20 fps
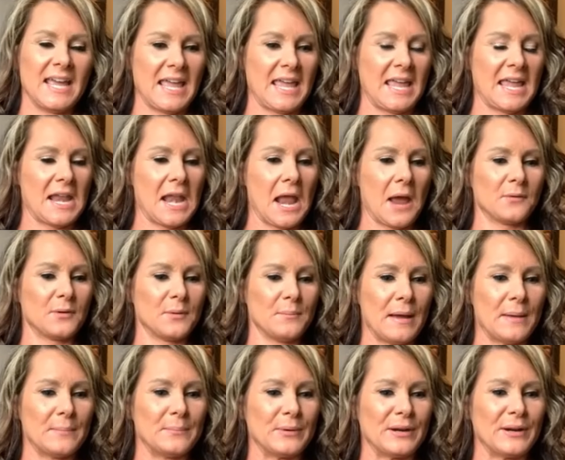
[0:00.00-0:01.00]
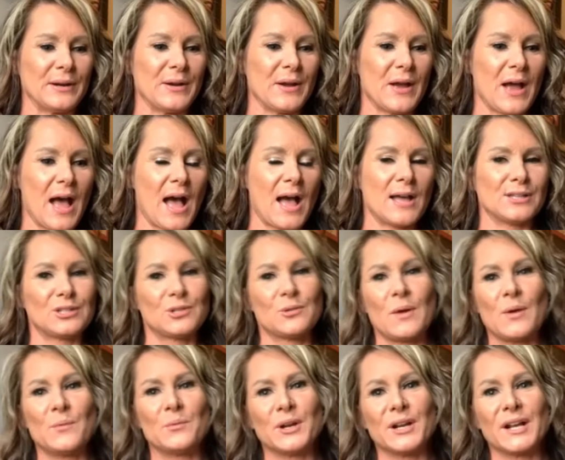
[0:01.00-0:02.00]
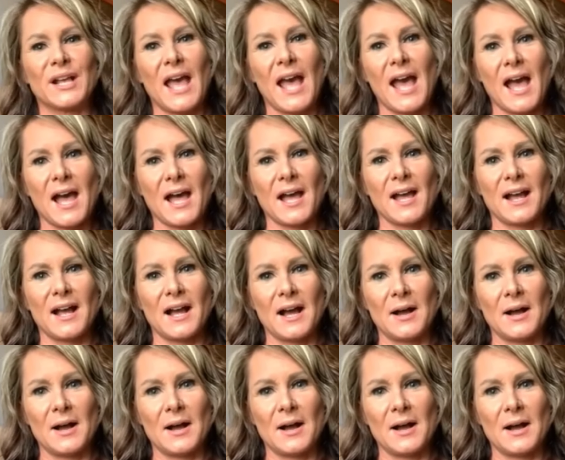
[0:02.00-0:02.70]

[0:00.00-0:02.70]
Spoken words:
and I remember, so I worked at